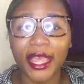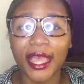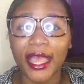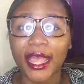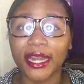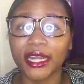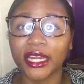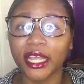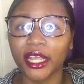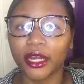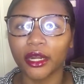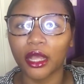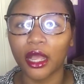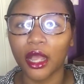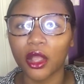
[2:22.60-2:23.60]
And then
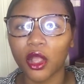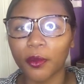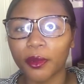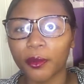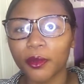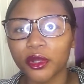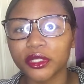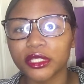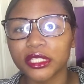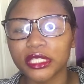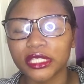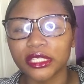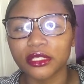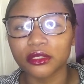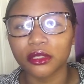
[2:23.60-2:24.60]
a couple months
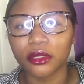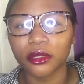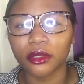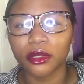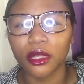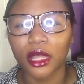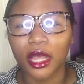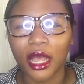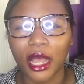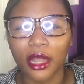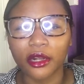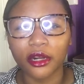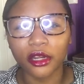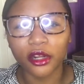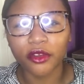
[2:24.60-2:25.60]
later,
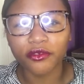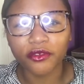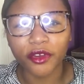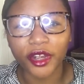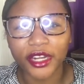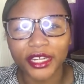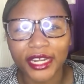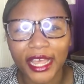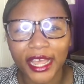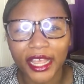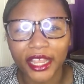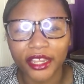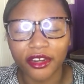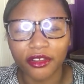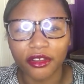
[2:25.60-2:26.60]
another friend
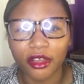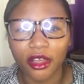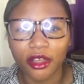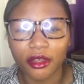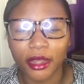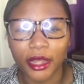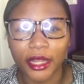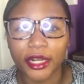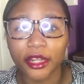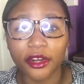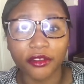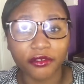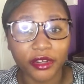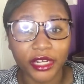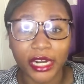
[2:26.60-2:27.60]
died. Another
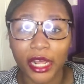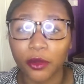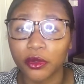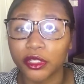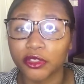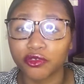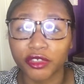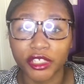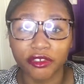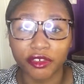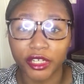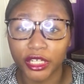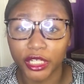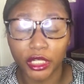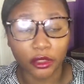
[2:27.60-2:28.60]
friend that I was really,
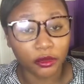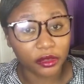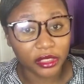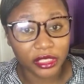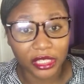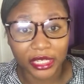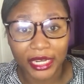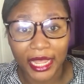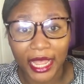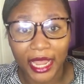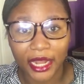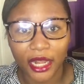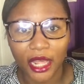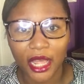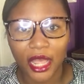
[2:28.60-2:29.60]
really close to died.
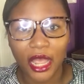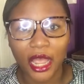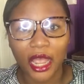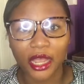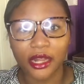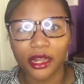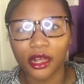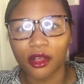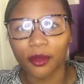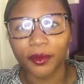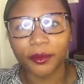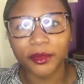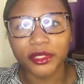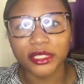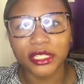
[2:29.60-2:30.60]
And then a couple
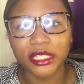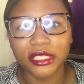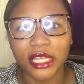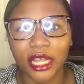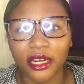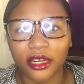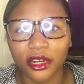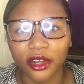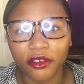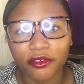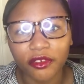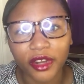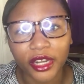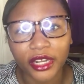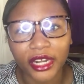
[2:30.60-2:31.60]
months later, another
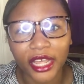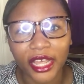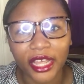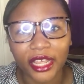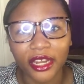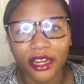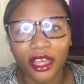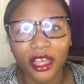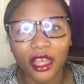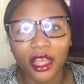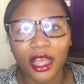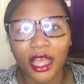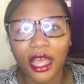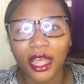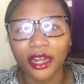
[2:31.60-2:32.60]
friend died.
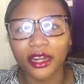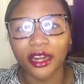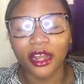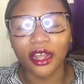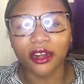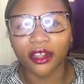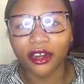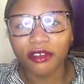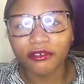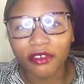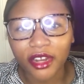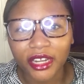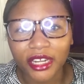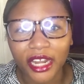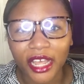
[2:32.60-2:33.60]
And then another
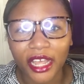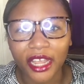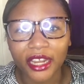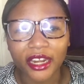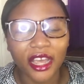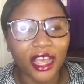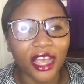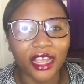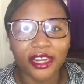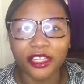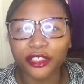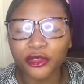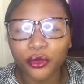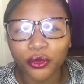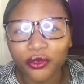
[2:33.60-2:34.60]
friend died. And then
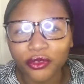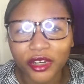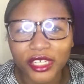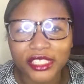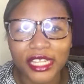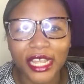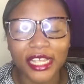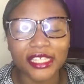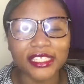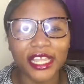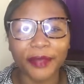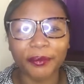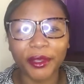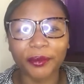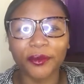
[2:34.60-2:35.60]
2 friends died. It's
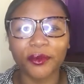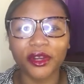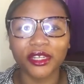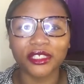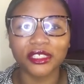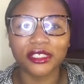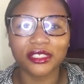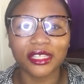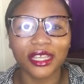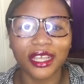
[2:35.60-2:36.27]
like people were just